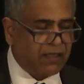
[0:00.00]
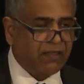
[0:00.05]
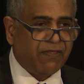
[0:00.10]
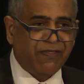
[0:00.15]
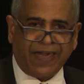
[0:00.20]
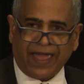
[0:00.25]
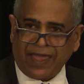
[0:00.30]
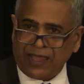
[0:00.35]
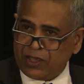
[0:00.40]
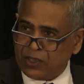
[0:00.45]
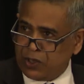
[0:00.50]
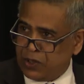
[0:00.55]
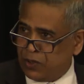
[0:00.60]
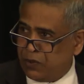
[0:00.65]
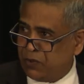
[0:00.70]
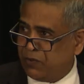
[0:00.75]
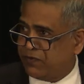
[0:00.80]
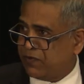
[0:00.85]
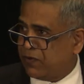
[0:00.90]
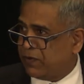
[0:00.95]
Thank
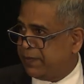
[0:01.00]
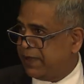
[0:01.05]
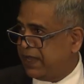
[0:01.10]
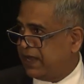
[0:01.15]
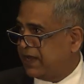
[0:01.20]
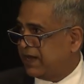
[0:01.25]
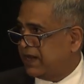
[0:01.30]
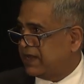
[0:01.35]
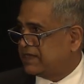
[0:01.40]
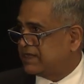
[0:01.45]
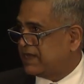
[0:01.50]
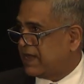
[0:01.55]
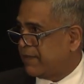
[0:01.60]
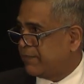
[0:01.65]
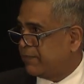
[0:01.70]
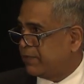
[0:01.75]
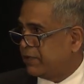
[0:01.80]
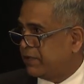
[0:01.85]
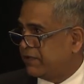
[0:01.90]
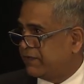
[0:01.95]
you for being an
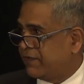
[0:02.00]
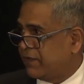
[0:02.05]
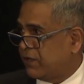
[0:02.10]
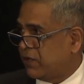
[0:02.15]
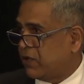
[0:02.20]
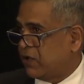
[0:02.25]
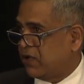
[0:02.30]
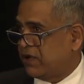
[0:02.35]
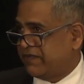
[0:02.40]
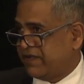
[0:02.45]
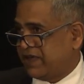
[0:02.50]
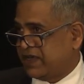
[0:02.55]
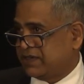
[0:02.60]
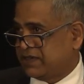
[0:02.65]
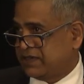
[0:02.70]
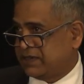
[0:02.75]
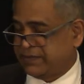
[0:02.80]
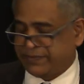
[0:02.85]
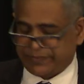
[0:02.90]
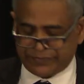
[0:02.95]
example for all of
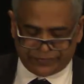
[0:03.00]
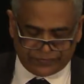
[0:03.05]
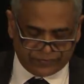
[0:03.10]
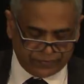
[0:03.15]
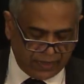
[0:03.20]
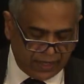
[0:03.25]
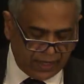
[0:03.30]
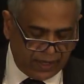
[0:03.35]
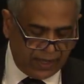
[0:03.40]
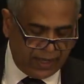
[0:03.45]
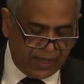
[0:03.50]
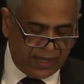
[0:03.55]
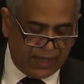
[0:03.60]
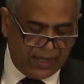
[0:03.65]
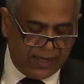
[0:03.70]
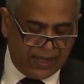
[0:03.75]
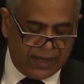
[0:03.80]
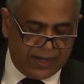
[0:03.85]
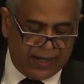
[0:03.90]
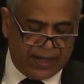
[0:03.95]
us.
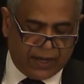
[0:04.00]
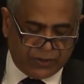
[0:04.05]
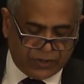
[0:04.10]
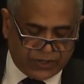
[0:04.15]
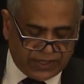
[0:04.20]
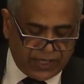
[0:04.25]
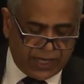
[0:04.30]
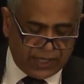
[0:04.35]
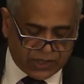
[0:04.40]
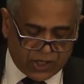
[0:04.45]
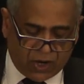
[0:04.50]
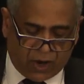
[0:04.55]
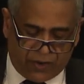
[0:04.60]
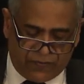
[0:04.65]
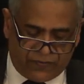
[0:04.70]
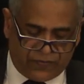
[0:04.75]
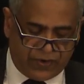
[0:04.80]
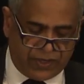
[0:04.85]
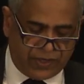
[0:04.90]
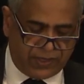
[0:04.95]
Now, today's
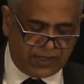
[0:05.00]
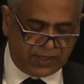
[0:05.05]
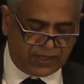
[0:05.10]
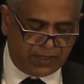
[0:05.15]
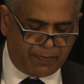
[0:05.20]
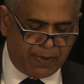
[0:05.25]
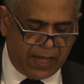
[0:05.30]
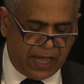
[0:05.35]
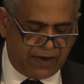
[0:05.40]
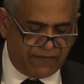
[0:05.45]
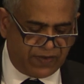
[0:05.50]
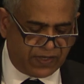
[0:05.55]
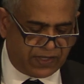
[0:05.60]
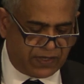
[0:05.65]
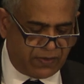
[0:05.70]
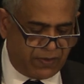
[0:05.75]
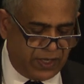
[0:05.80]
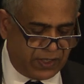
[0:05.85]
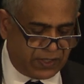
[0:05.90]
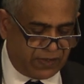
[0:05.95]
conference is a part of a
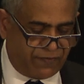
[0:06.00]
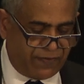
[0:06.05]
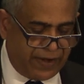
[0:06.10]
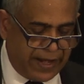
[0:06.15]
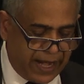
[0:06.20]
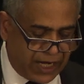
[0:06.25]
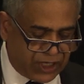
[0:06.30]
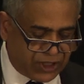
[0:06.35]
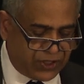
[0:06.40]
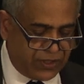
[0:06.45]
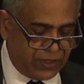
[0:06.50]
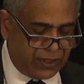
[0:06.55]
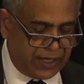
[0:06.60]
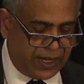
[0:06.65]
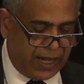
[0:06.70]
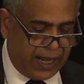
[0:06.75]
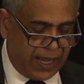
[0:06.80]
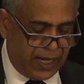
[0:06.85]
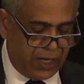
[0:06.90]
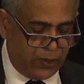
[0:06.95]
series of national
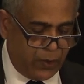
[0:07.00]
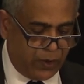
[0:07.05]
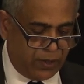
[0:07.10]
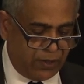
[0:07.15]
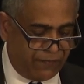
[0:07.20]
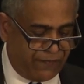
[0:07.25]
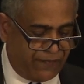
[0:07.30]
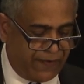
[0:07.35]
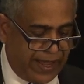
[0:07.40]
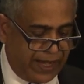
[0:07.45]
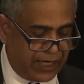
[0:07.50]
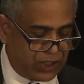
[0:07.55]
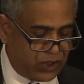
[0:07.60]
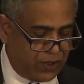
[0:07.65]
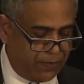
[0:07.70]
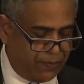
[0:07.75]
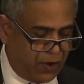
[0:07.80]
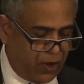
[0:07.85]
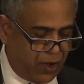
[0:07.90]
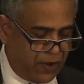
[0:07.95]
annual
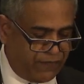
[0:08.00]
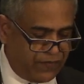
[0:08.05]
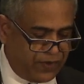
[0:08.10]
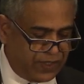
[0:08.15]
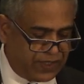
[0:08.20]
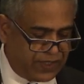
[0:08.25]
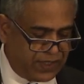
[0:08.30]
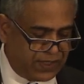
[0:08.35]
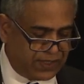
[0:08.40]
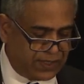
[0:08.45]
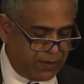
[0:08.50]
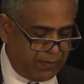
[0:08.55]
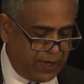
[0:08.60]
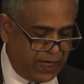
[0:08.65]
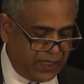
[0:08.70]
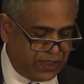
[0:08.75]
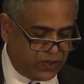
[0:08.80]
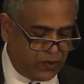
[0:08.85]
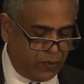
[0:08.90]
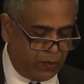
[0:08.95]
flagship conferences the
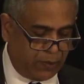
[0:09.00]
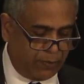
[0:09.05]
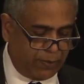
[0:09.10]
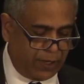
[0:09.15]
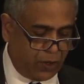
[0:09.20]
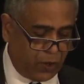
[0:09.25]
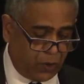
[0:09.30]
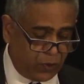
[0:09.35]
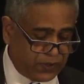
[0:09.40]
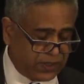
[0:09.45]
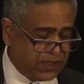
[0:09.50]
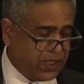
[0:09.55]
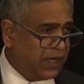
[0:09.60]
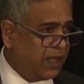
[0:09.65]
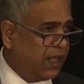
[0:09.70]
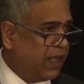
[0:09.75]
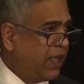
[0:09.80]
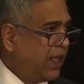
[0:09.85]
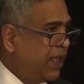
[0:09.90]
ministry will be hosting.